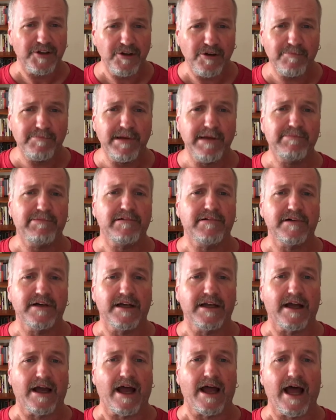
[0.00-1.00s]
people
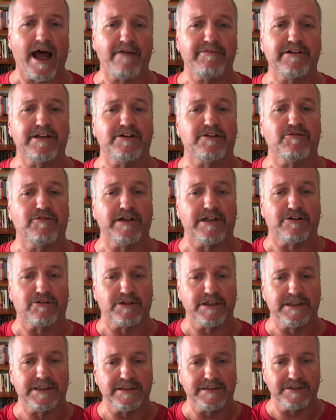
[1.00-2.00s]
having to
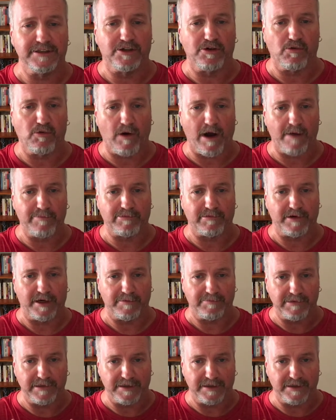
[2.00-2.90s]
increasingly cooperate